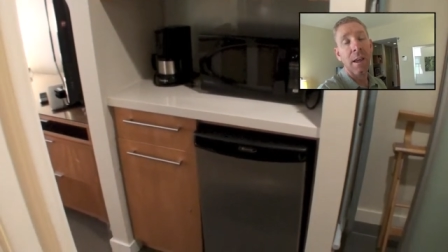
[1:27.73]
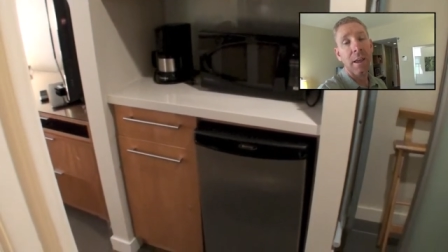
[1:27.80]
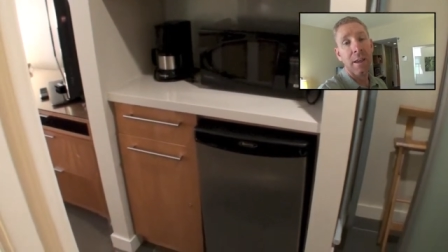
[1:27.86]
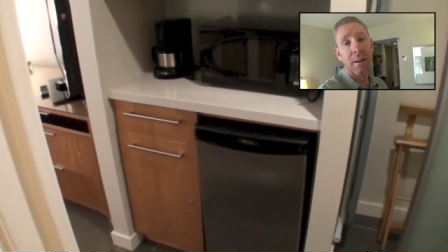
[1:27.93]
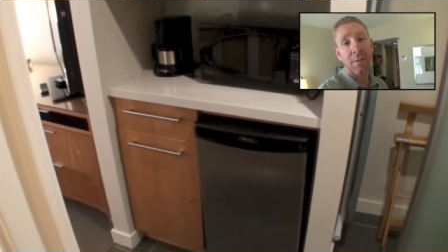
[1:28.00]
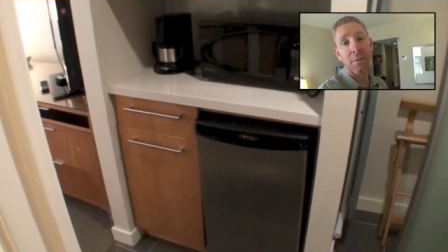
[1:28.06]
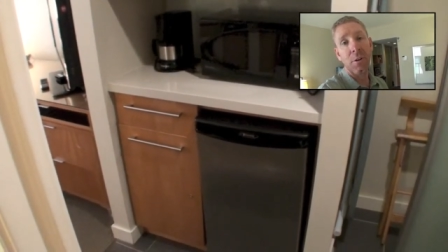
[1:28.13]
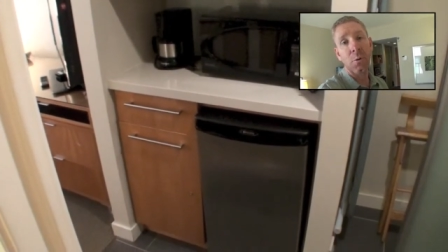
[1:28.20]

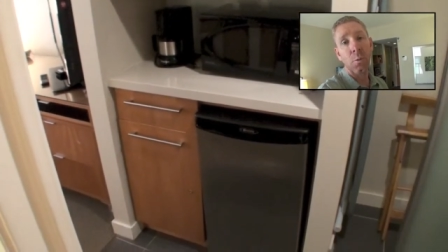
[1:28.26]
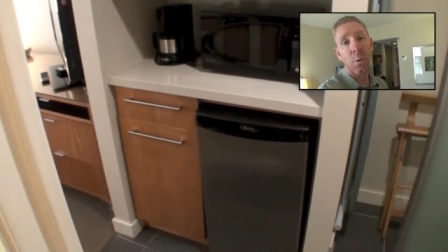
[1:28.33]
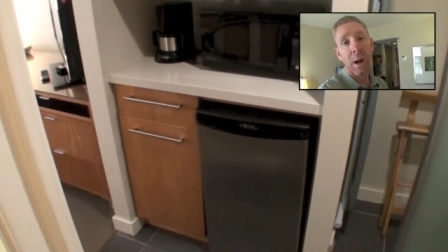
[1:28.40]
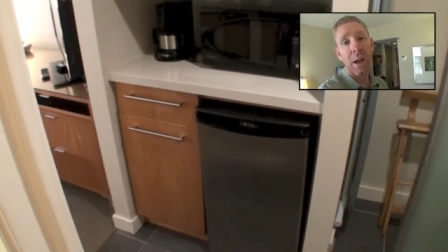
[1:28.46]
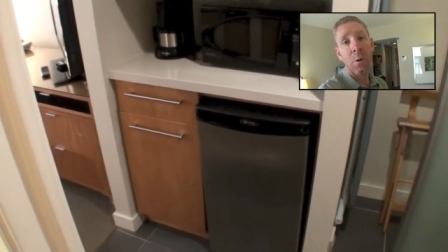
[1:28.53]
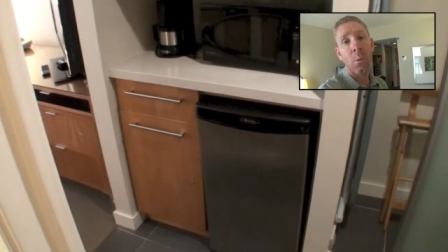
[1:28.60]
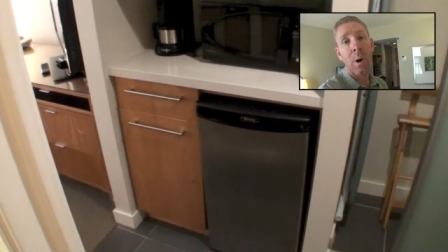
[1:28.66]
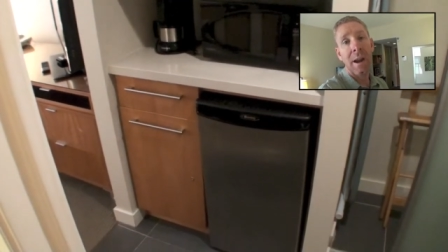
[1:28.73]
It is a
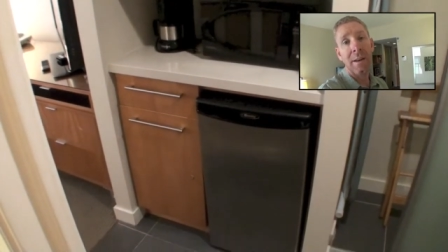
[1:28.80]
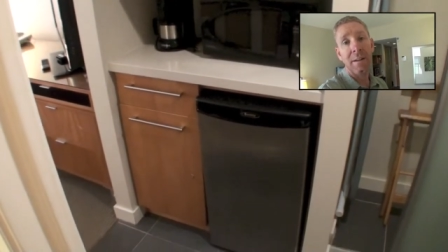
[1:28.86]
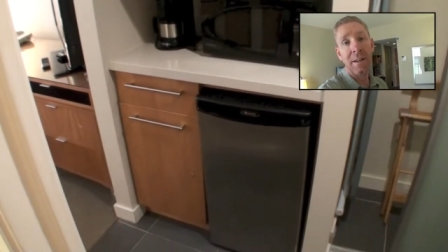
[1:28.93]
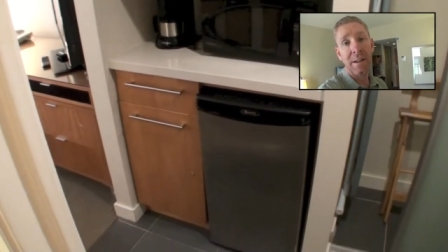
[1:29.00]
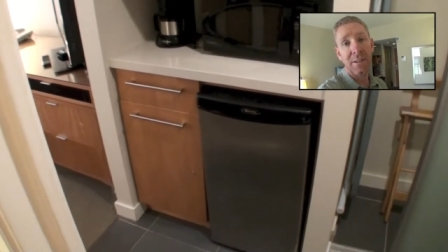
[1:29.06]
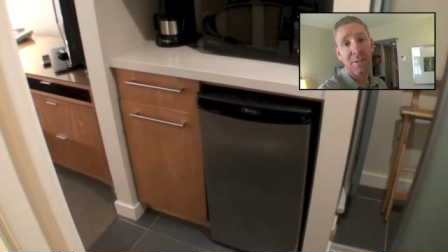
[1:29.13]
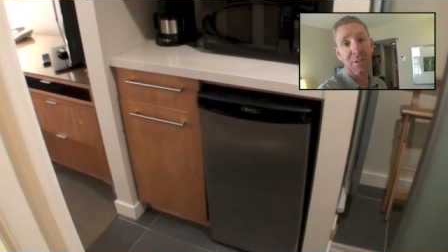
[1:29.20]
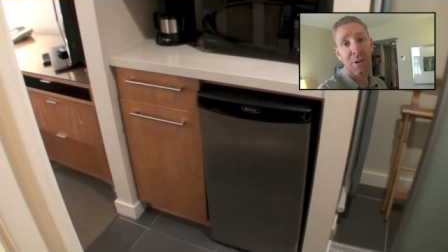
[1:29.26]
great way to
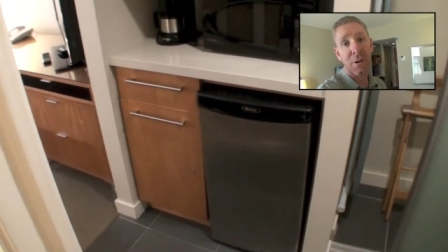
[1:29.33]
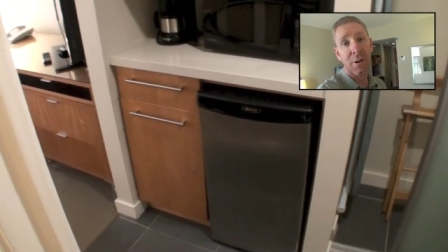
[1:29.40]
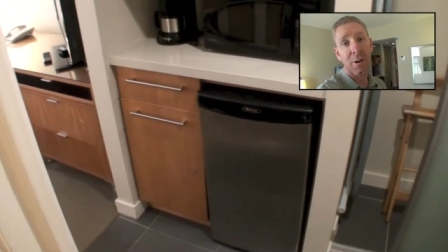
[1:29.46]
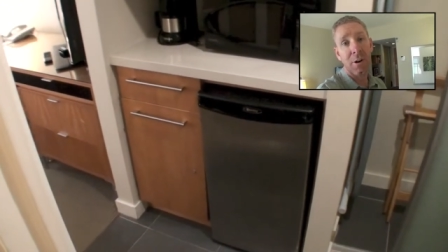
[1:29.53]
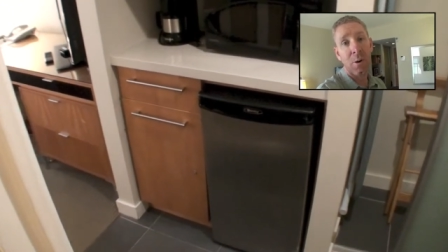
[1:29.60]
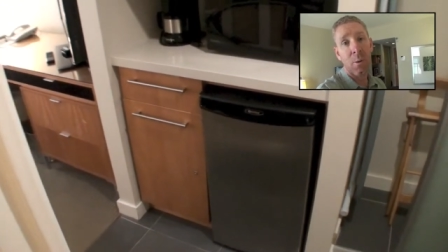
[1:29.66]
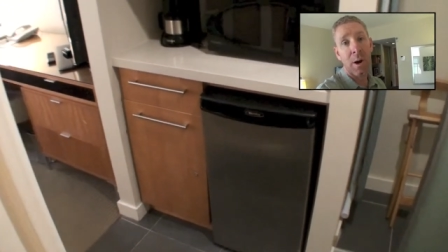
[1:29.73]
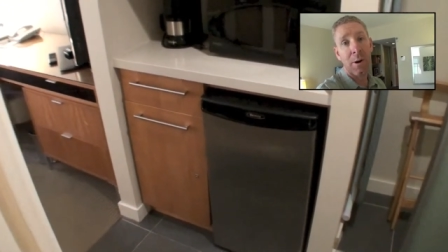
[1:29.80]
get started
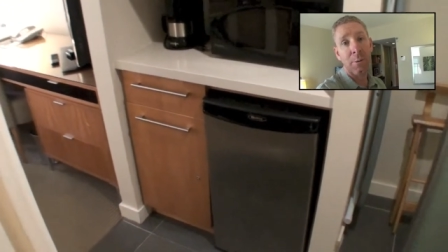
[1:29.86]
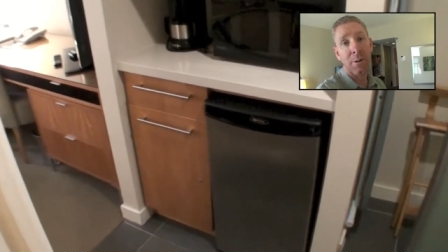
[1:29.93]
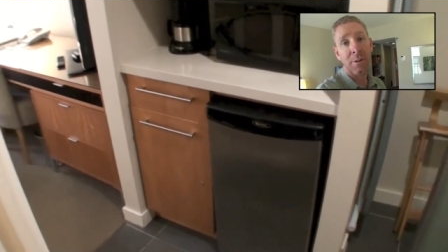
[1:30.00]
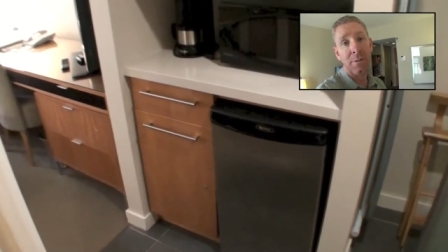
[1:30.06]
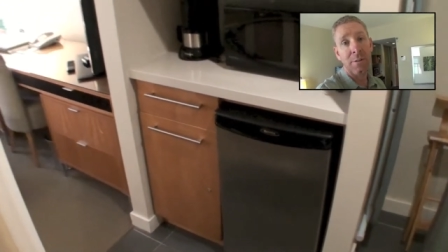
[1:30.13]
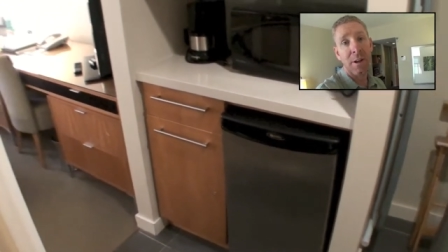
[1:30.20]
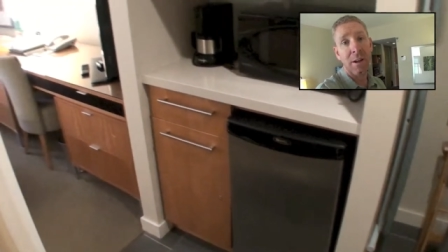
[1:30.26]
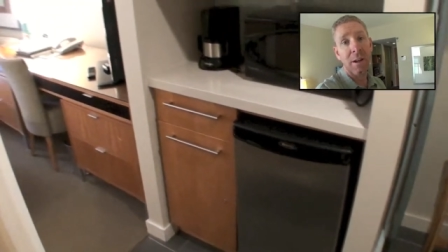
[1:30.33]
in Hawaii real
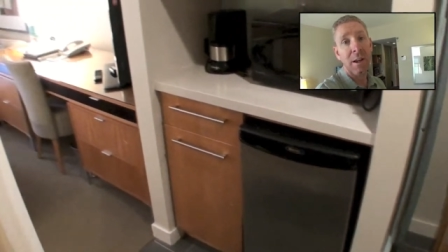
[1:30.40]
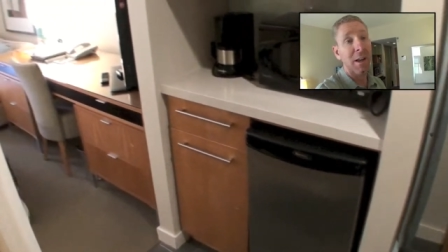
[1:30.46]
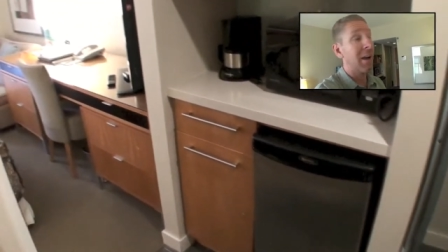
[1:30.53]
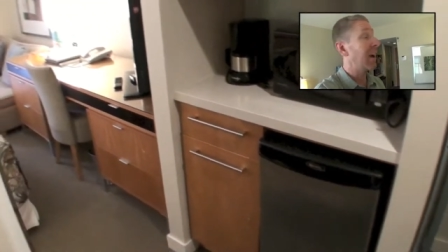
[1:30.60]
estate.